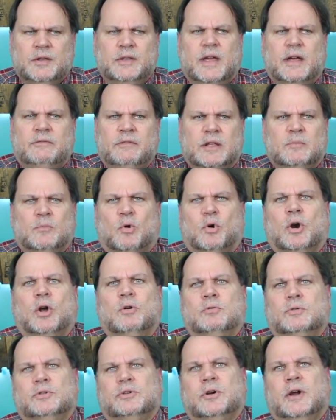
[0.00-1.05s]
Definitely more
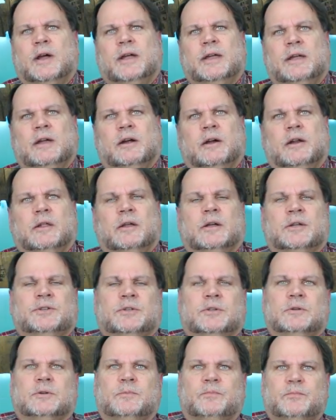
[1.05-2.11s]
oak drying on it
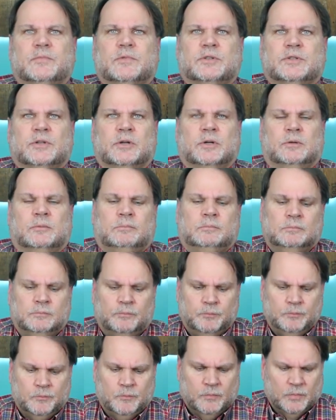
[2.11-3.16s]
also. So,
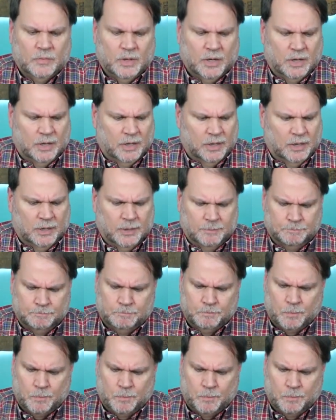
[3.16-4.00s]
yeah,